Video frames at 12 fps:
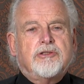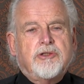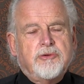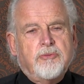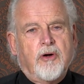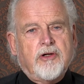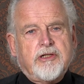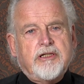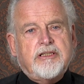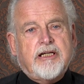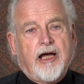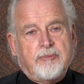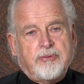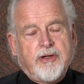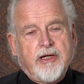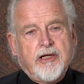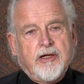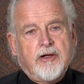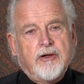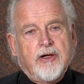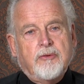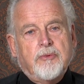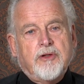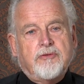to what is happening
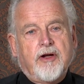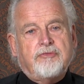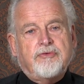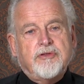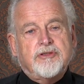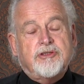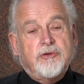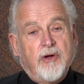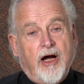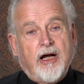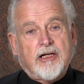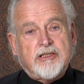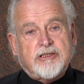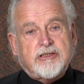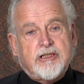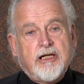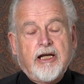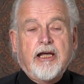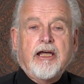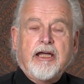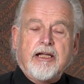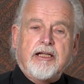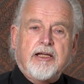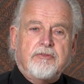with reference to us
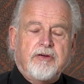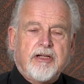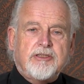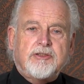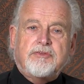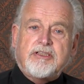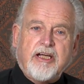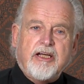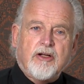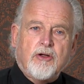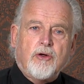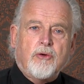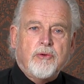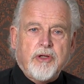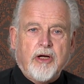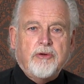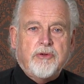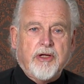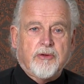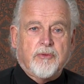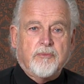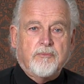in the event of a deal or no deal.